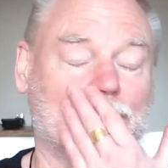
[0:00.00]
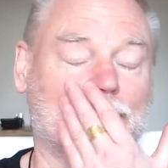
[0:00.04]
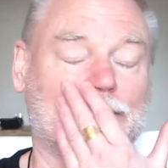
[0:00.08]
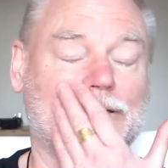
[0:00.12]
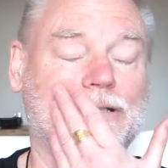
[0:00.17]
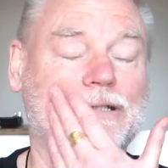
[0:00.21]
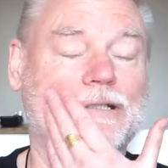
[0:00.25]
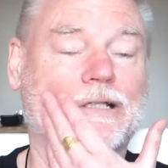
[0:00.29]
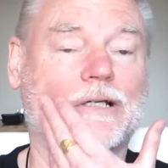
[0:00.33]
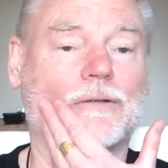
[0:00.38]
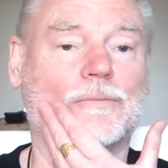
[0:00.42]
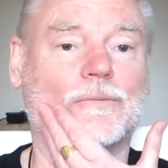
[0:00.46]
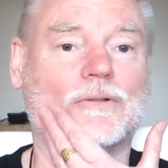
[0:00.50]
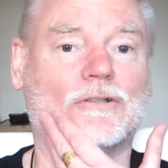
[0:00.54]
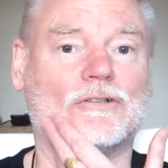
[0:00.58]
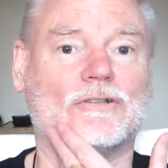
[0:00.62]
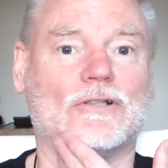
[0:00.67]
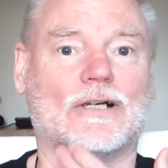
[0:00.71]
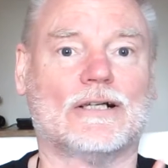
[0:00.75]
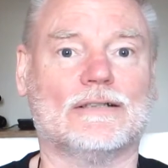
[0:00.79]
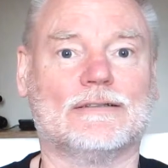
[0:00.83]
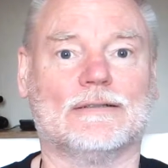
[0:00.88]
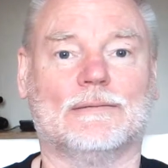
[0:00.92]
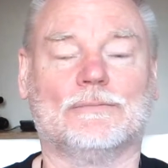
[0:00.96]
You know what it's
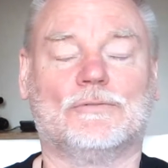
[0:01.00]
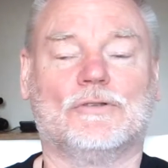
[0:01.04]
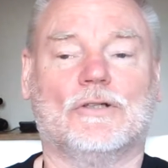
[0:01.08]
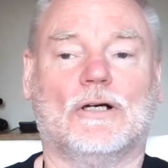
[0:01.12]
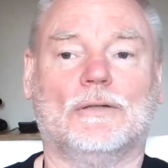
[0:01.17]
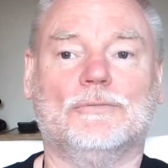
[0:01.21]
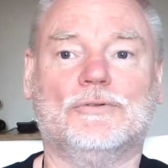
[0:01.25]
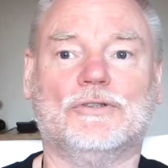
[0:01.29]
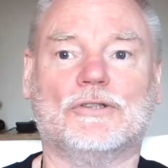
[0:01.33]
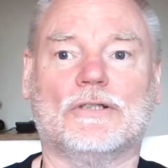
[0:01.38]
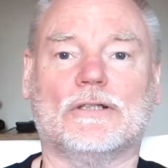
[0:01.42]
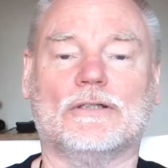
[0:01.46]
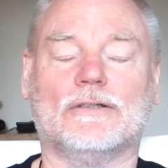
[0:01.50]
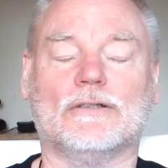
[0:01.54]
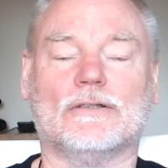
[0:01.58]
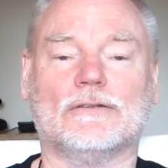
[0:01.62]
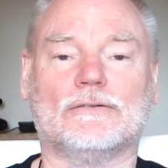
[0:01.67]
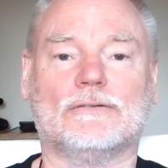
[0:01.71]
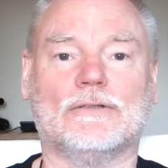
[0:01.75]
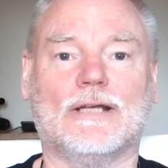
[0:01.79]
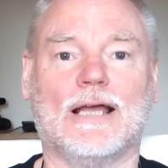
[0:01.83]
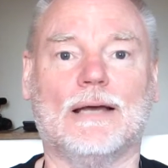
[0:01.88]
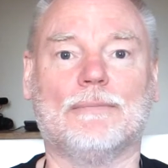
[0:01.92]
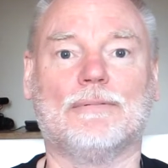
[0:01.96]
like sometimes.
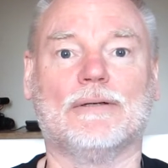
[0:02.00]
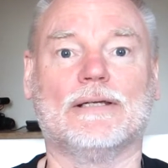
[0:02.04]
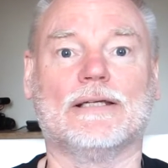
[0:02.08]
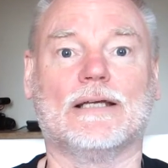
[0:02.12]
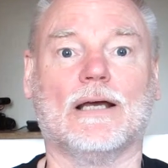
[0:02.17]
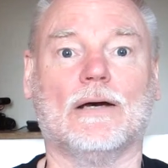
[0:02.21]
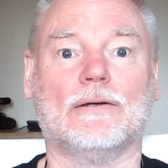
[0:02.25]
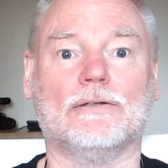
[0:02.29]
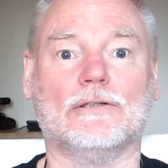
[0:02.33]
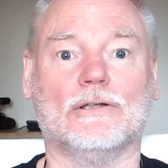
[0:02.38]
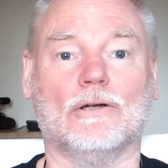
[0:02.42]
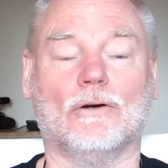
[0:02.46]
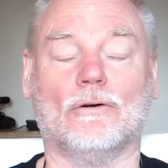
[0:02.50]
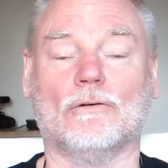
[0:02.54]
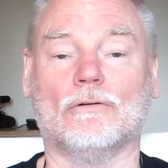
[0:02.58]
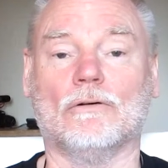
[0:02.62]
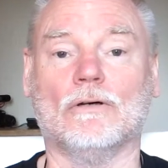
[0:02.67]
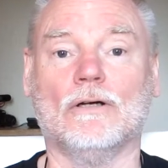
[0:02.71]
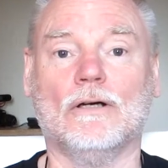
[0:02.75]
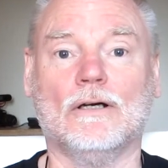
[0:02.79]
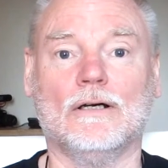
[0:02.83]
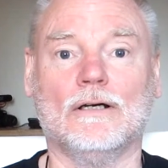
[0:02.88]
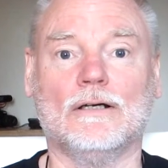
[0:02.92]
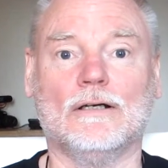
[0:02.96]
You're happily going
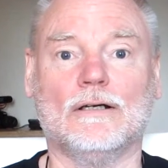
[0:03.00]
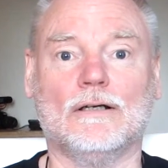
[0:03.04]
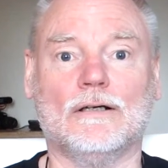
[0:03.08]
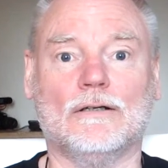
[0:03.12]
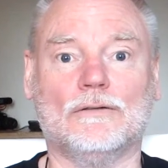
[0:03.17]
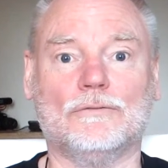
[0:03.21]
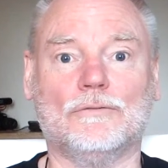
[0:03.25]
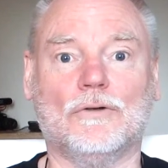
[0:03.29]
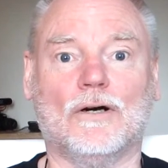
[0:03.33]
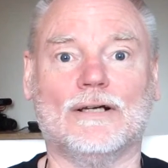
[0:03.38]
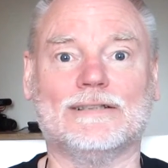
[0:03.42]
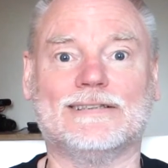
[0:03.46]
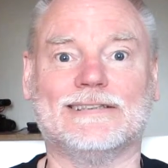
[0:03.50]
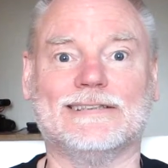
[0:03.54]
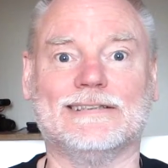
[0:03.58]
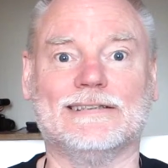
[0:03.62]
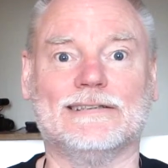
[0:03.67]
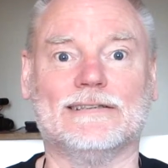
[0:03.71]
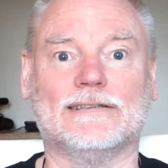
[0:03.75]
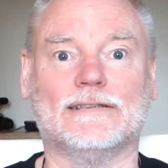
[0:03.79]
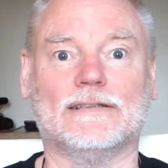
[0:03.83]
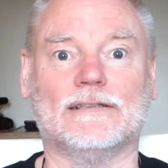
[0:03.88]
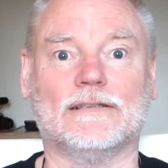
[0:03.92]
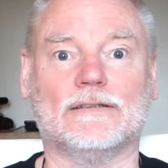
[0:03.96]
along,
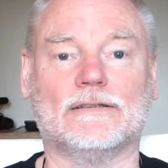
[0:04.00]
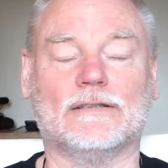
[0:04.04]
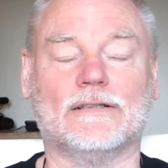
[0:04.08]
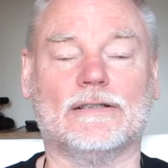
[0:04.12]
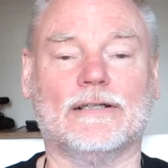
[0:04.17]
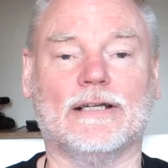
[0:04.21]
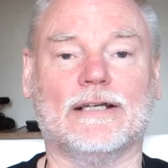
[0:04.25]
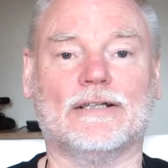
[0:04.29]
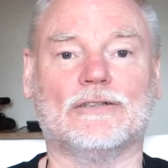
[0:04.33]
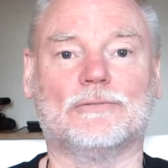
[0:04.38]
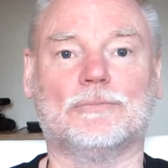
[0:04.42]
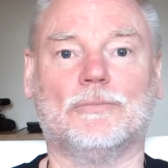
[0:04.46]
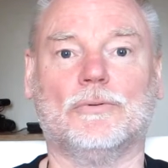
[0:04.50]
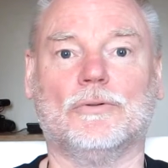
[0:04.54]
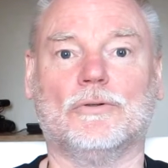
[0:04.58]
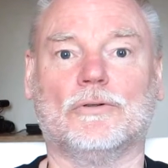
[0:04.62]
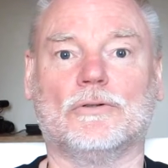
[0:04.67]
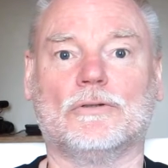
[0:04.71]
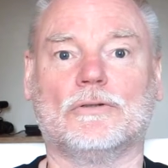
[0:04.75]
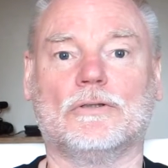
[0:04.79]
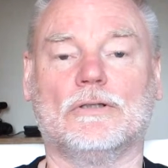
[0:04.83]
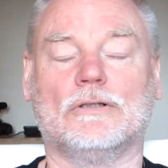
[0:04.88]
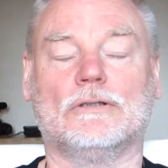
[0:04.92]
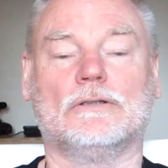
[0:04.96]
writing the next
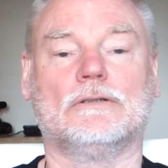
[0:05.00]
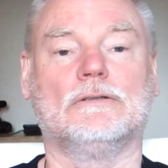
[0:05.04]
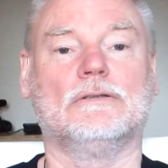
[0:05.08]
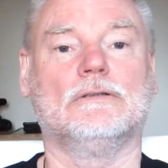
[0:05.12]
book,